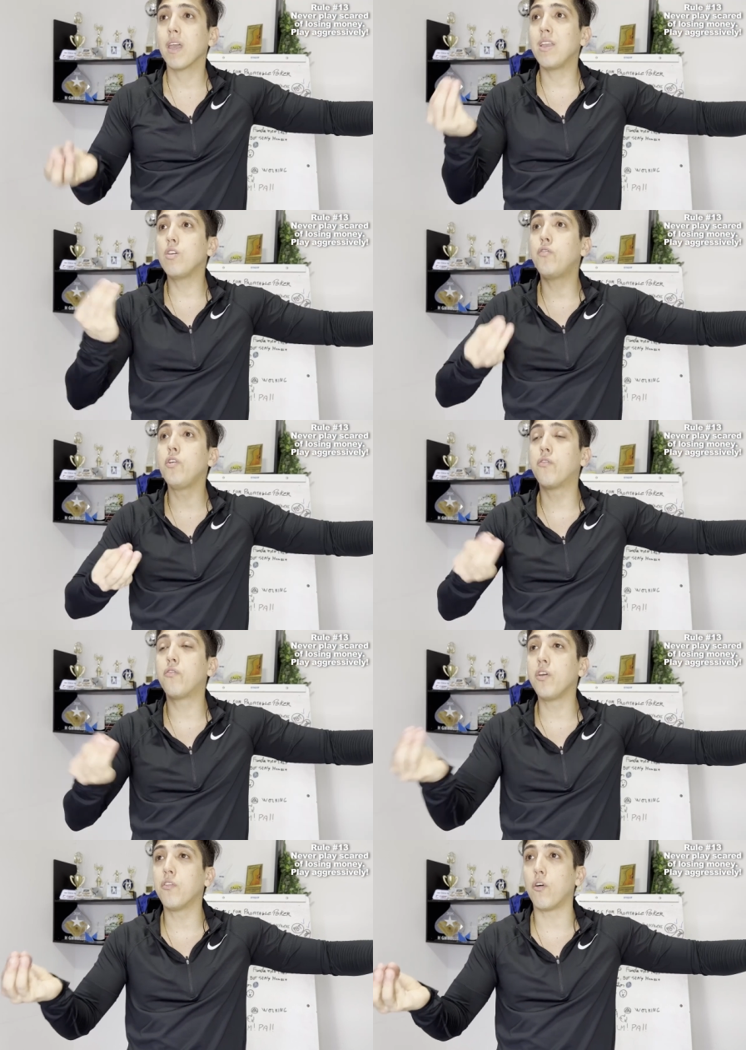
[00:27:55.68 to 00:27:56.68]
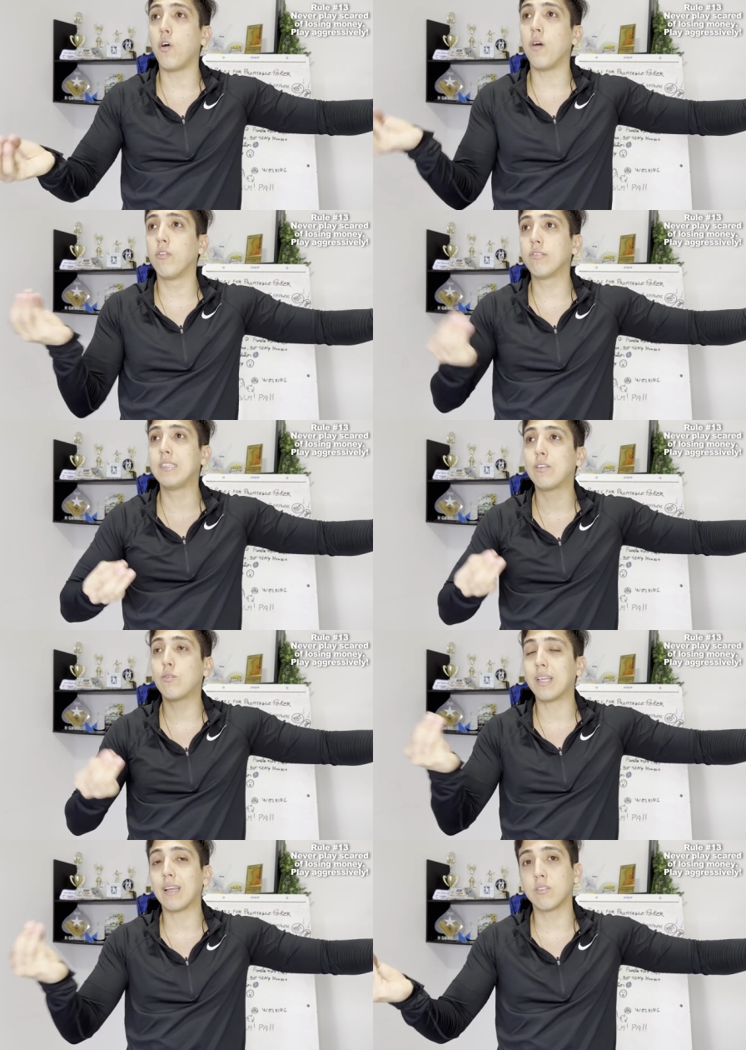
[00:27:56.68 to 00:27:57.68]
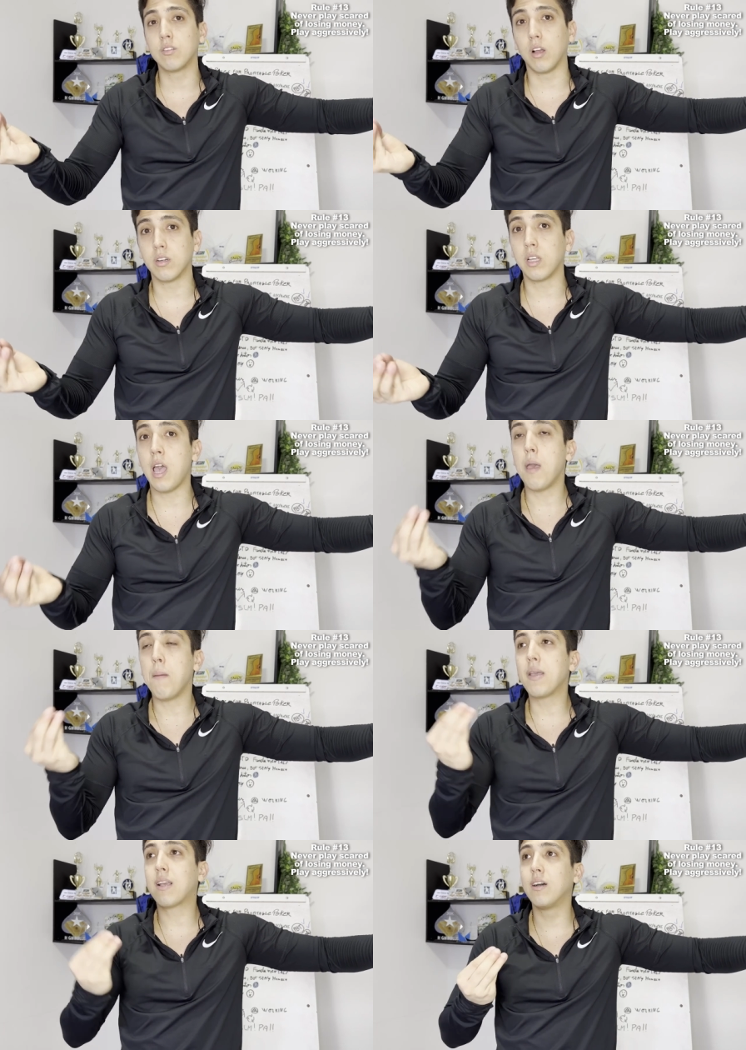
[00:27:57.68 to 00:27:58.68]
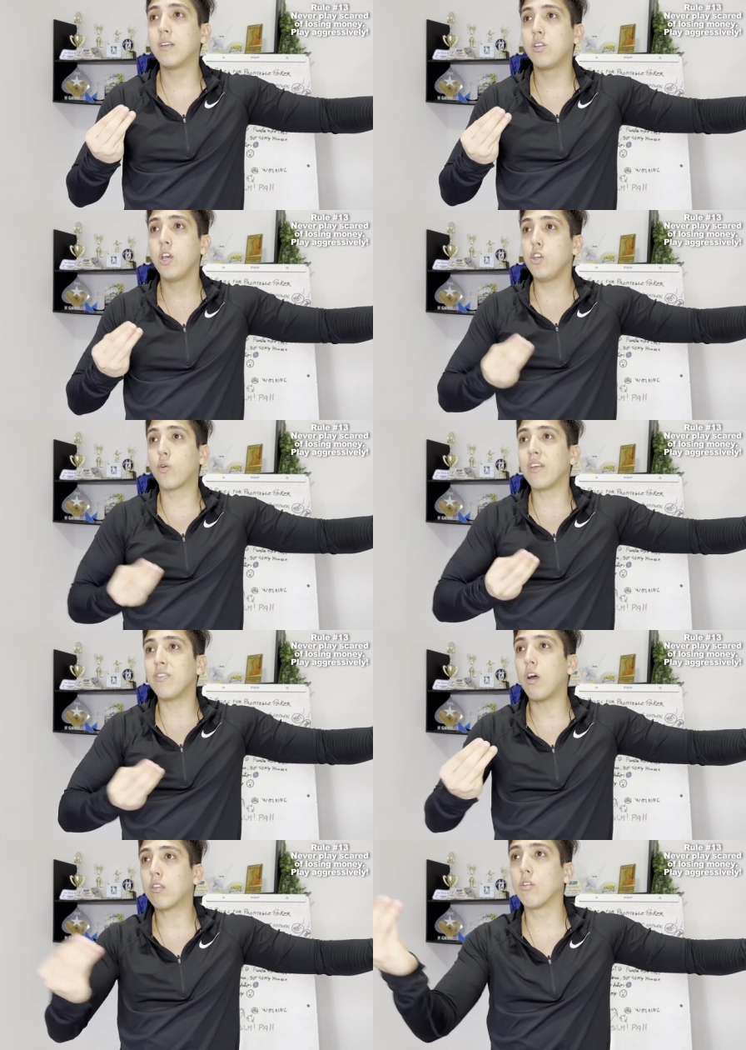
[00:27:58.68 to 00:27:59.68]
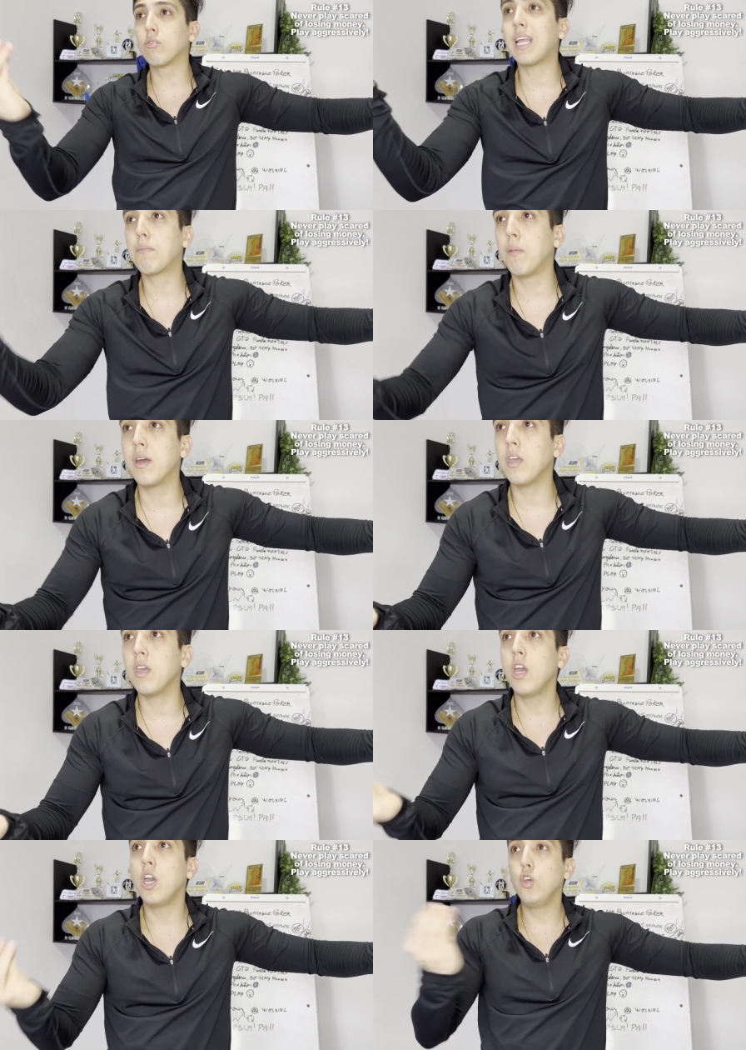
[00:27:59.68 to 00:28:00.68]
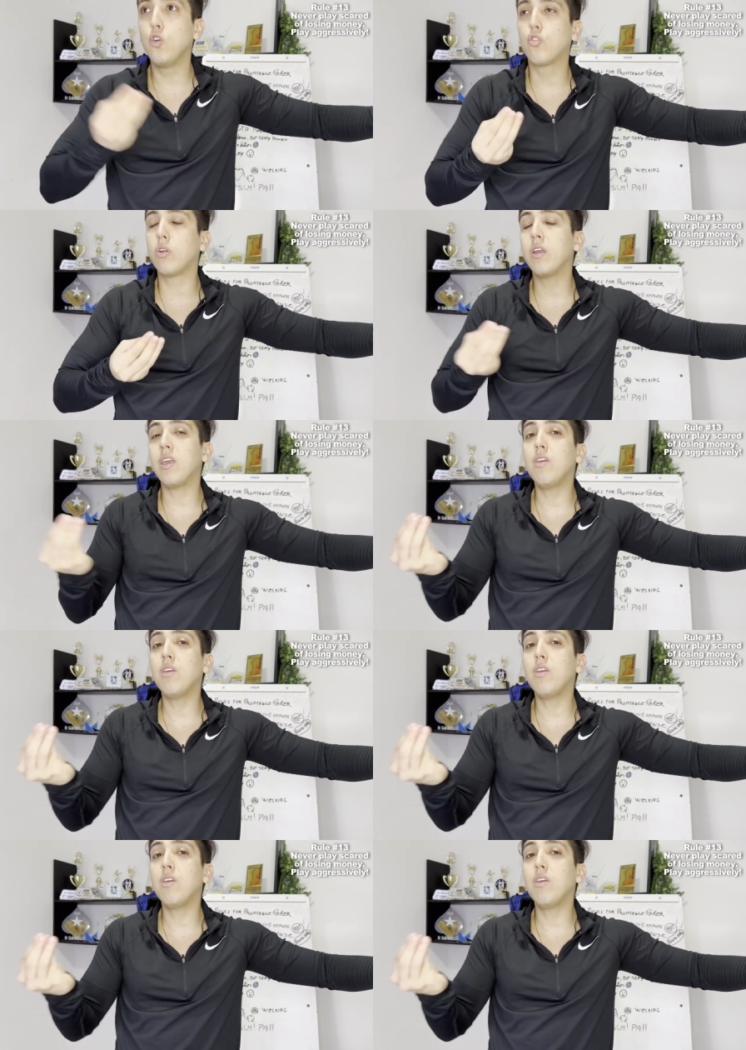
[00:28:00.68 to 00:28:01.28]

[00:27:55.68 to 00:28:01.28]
And if you're fearful of losing the $3,000 because you cannot lose that money, you shouldn't